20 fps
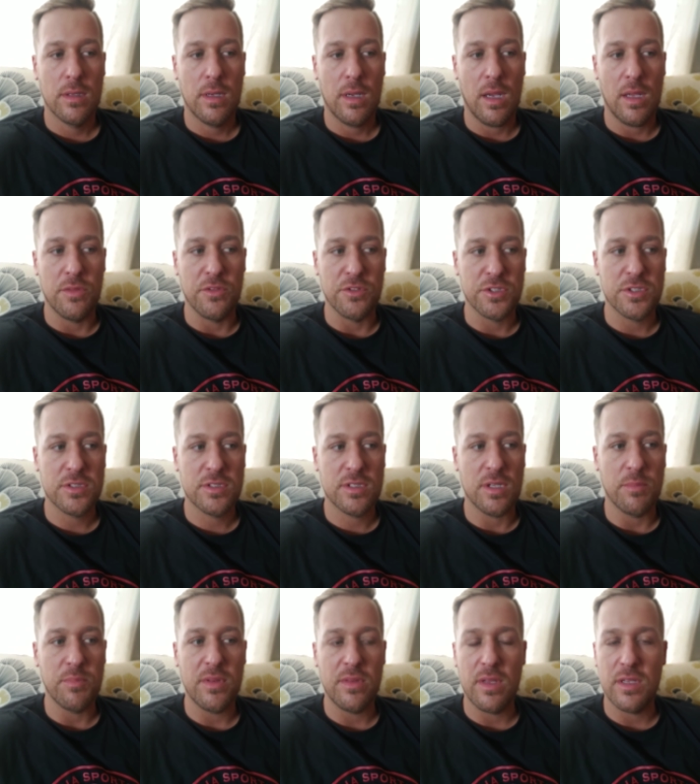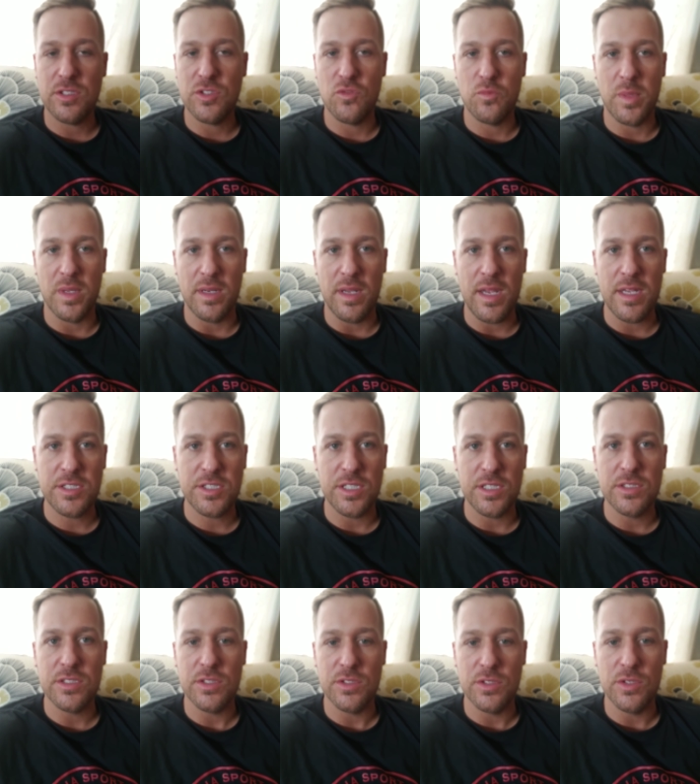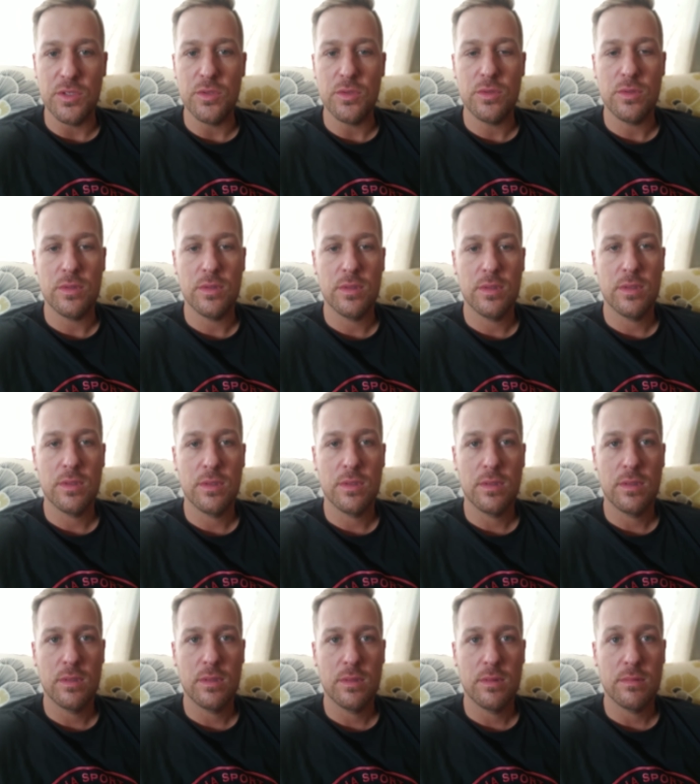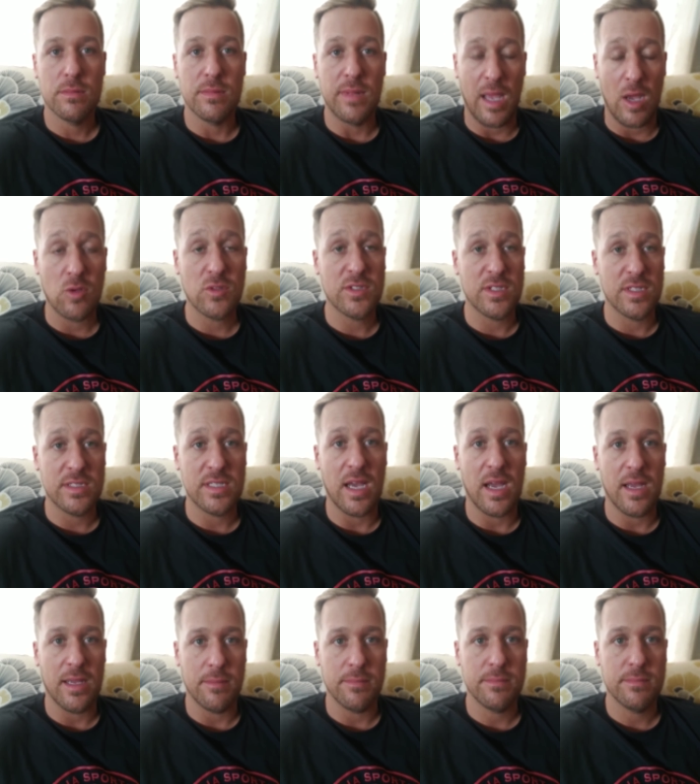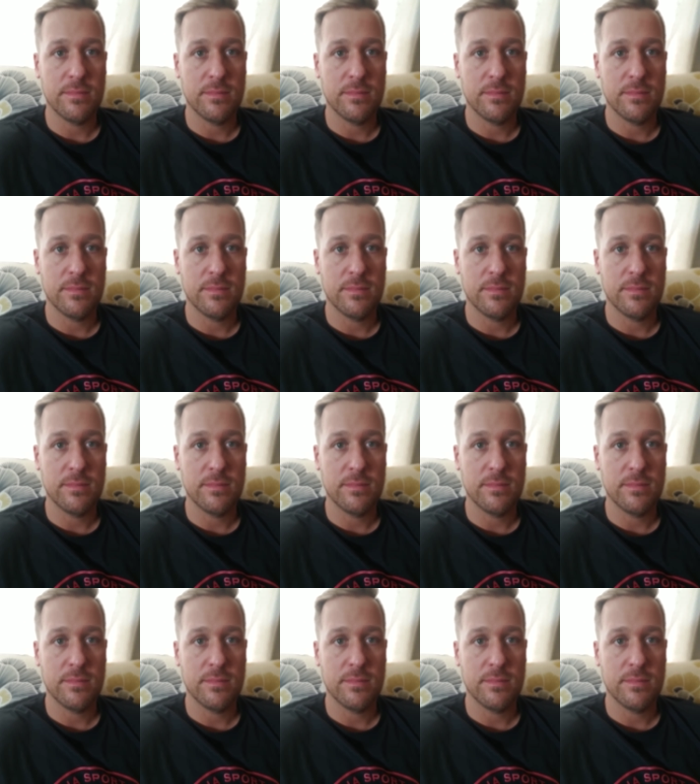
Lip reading: and there's something that you've been itching to do, now's the time.